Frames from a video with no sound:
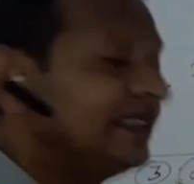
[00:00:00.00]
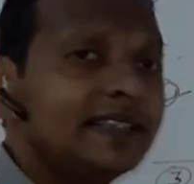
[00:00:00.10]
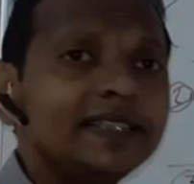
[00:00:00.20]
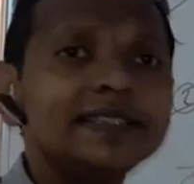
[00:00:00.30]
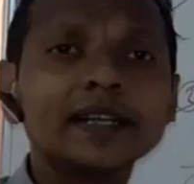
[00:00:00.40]

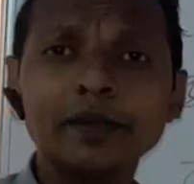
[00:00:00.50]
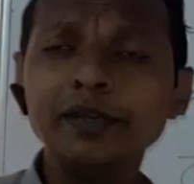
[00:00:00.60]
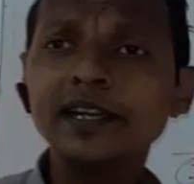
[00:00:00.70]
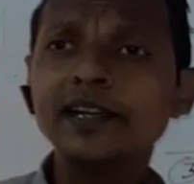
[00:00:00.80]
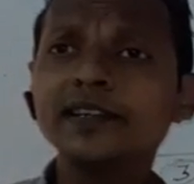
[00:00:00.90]
Then the
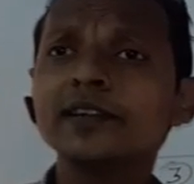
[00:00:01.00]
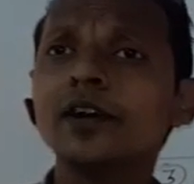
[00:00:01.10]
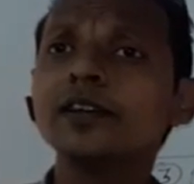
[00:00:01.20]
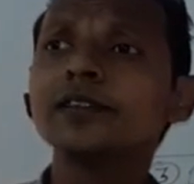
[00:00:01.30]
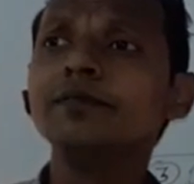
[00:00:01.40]
communication
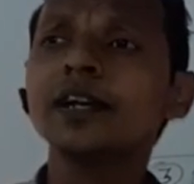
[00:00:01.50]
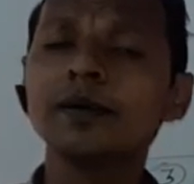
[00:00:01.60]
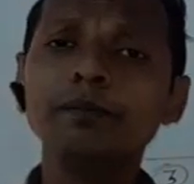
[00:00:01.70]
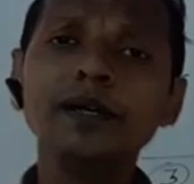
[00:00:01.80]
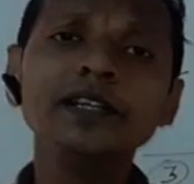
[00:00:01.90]
cost. If the
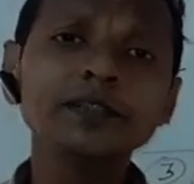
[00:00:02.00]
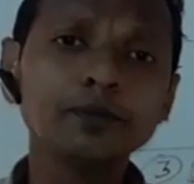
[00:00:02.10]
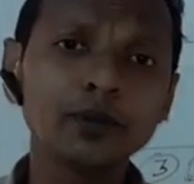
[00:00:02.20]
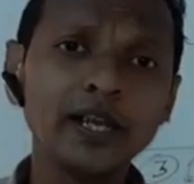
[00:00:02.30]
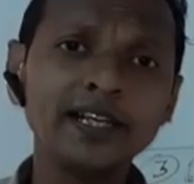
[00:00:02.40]
company is
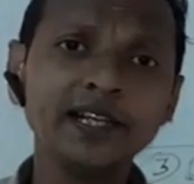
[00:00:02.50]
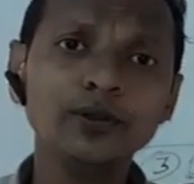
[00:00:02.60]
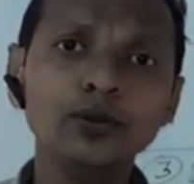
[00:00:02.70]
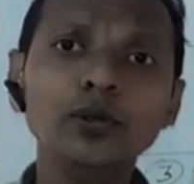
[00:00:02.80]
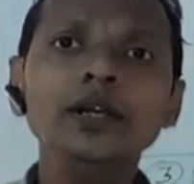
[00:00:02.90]
providing
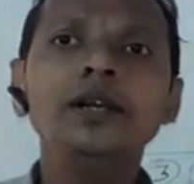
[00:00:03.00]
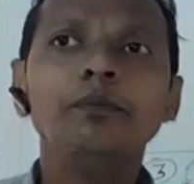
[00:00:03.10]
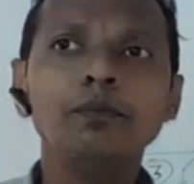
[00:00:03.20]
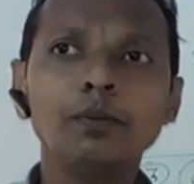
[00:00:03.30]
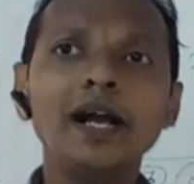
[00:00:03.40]
you
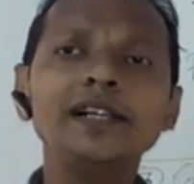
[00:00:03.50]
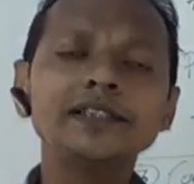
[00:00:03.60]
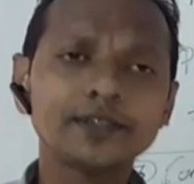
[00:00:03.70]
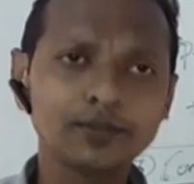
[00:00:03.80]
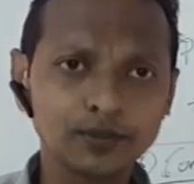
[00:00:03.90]

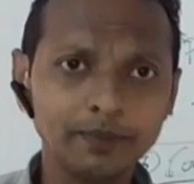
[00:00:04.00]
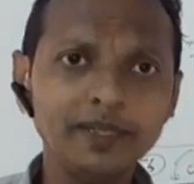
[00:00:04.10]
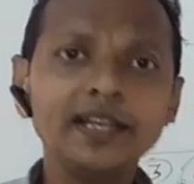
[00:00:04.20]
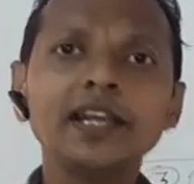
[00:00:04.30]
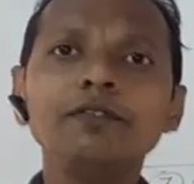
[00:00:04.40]
mobiles to
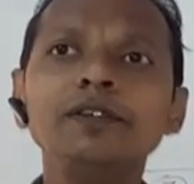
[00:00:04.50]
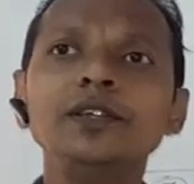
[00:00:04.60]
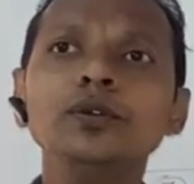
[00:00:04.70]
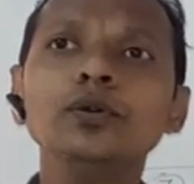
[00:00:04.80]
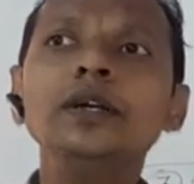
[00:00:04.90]
communicate with
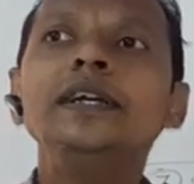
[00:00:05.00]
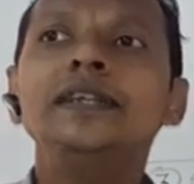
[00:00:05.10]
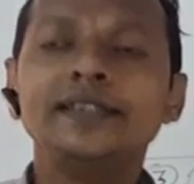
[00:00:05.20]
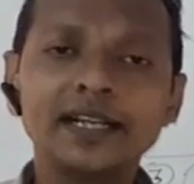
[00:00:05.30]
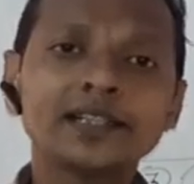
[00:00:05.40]
you,
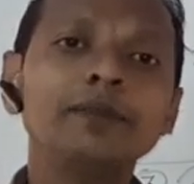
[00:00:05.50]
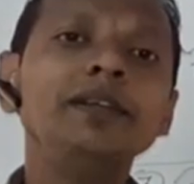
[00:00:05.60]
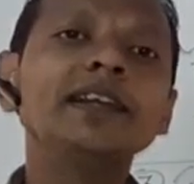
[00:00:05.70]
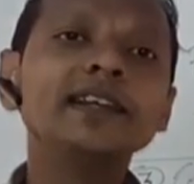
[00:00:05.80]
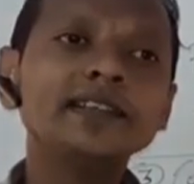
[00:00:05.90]
that
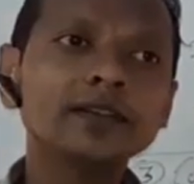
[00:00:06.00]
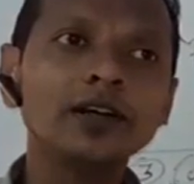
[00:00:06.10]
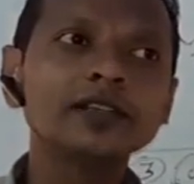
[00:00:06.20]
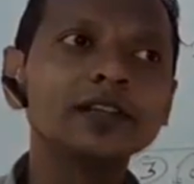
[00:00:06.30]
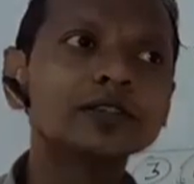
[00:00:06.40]
communication
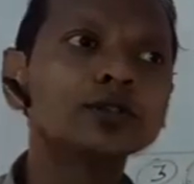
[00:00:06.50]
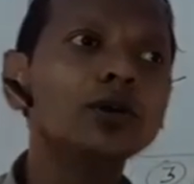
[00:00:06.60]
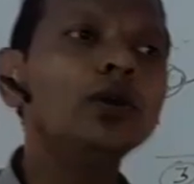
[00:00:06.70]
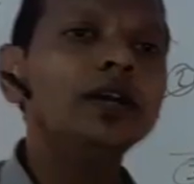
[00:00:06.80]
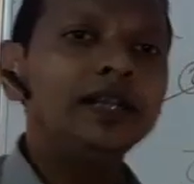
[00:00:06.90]
cost
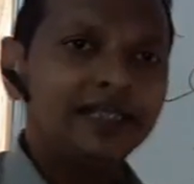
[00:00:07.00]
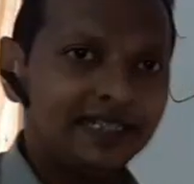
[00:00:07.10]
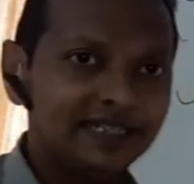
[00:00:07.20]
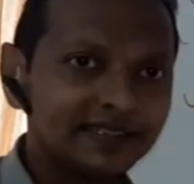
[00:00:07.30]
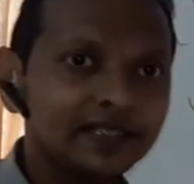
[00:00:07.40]
also
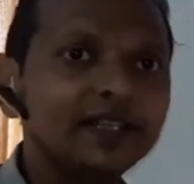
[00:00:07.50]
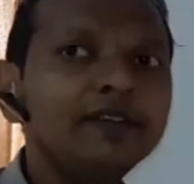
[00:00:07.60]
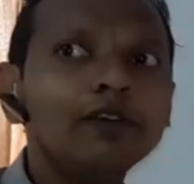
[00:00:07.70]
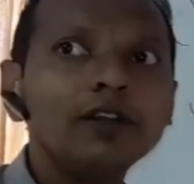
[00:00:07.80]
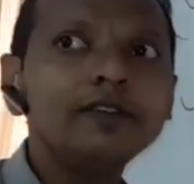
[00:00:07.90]
is
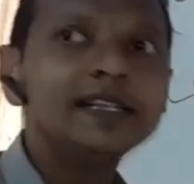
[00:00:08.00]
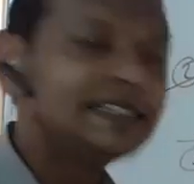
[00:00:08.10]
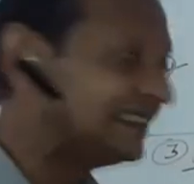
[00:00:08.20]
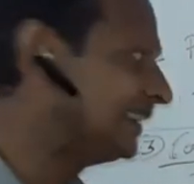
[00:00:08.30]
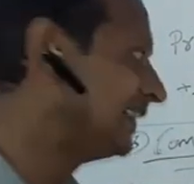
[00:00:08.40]
involved
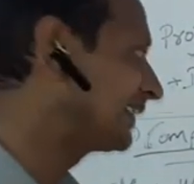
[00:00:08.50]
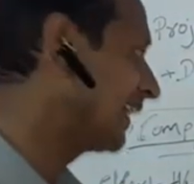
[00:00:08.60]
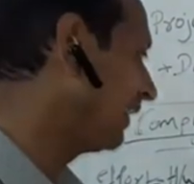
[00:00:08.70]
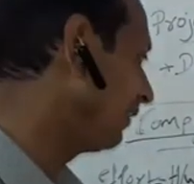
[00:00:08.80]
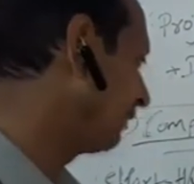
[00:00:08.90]
in this
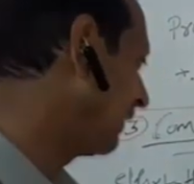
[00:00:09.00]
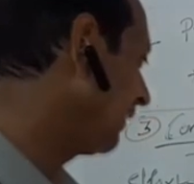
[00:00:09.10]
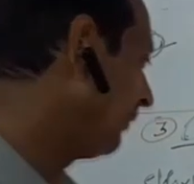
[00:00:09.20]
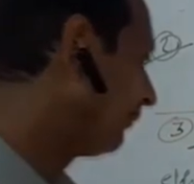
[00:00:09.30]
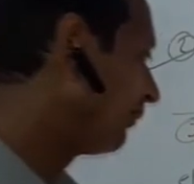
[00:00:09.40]
kind of
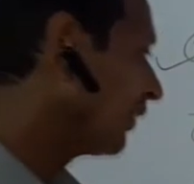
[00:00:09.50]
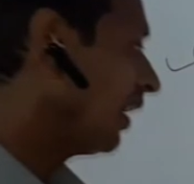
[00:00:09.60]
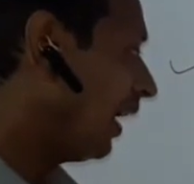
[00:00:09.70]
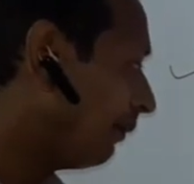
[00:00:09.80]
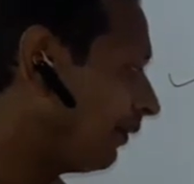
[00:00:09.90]
thing.
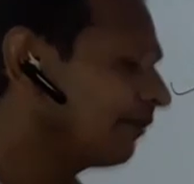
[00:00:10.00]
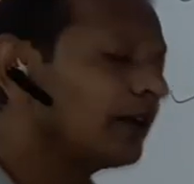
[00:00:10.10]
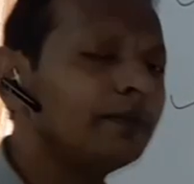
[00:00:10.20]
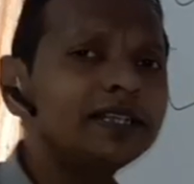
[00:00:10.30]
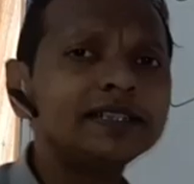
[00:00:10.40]
Apart
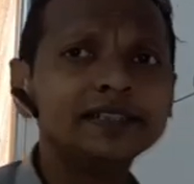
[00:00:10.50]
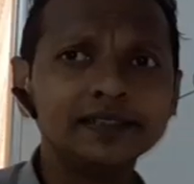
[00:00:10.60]
from it,